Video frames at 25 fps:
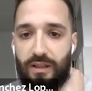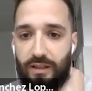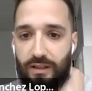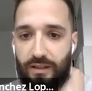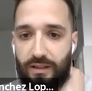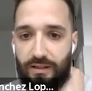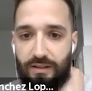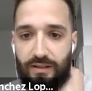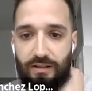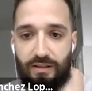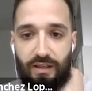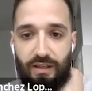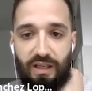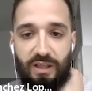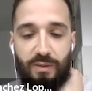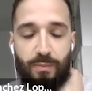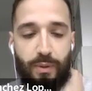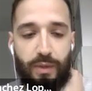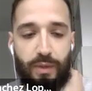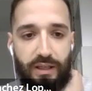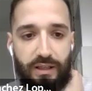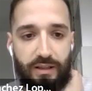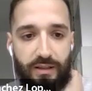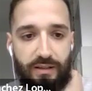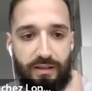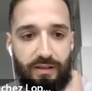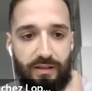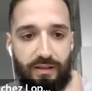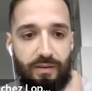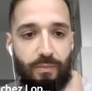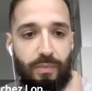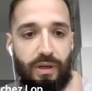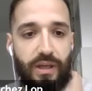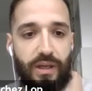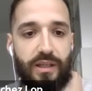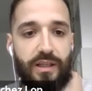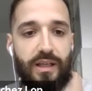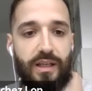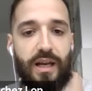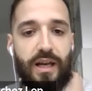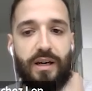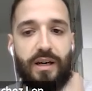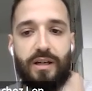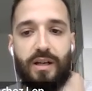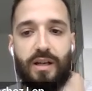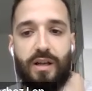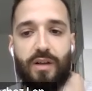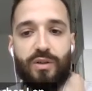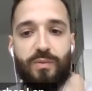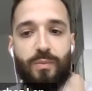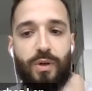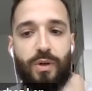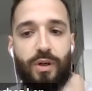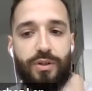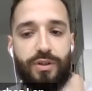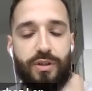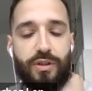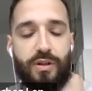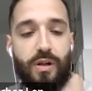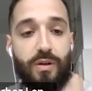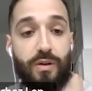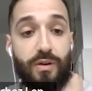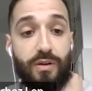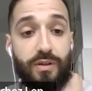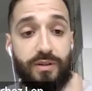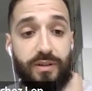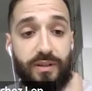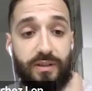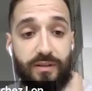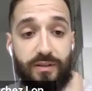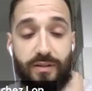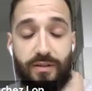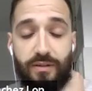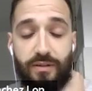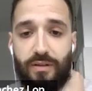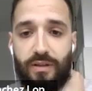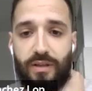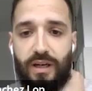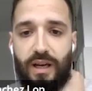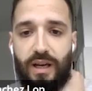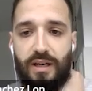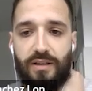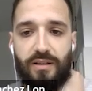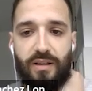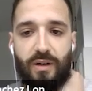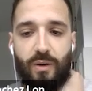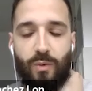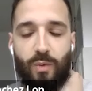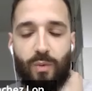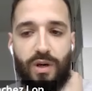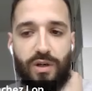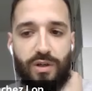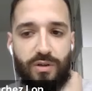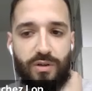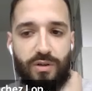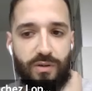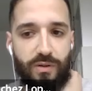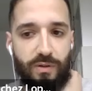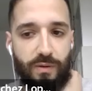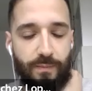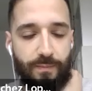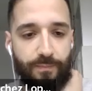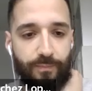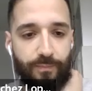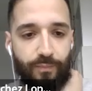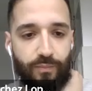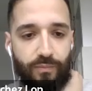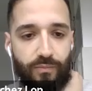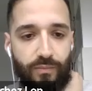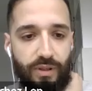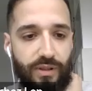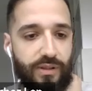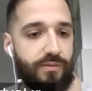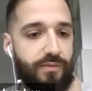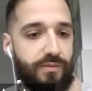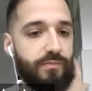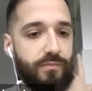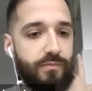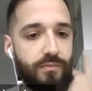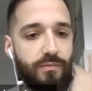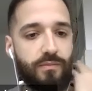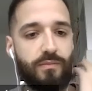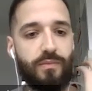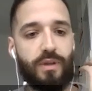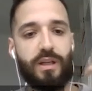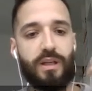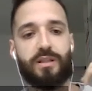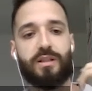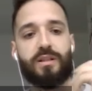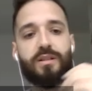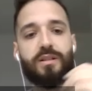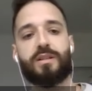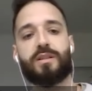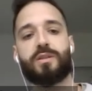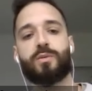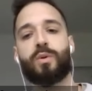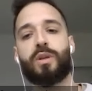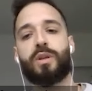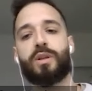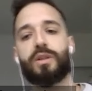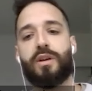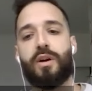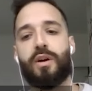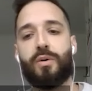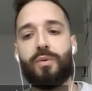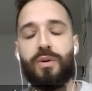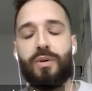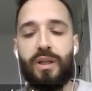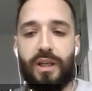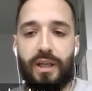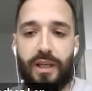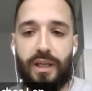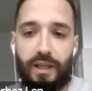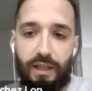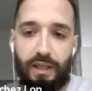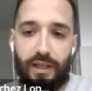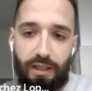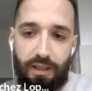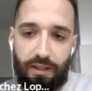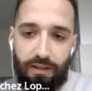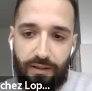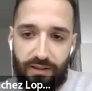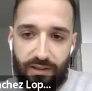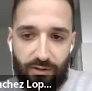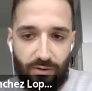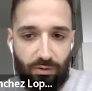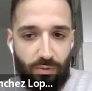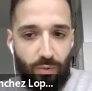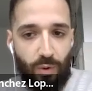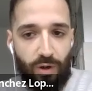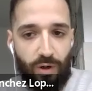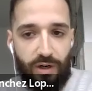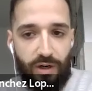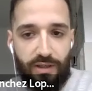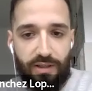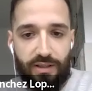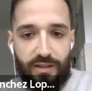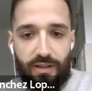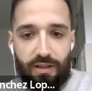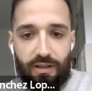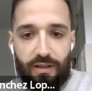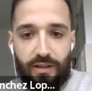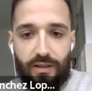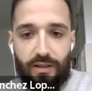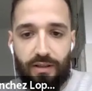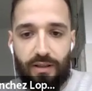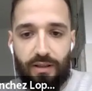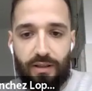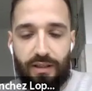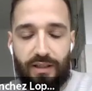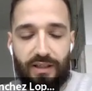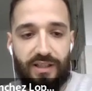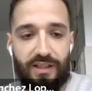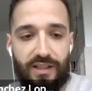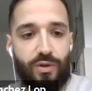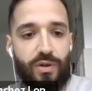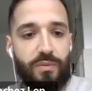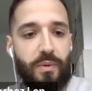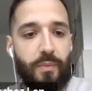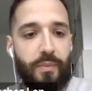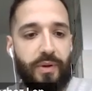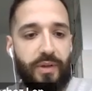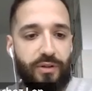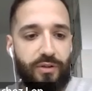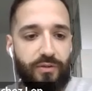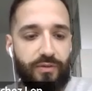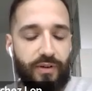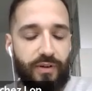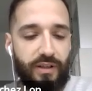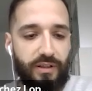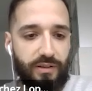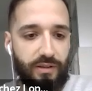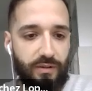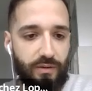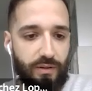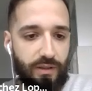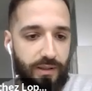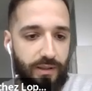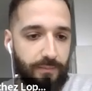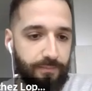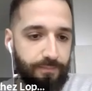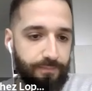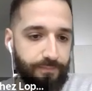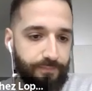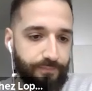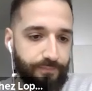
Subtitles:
it's explained by adding a cosmological constant to the Einstein equations, but as it is well known, this requires an extreme amount of fine-tuning.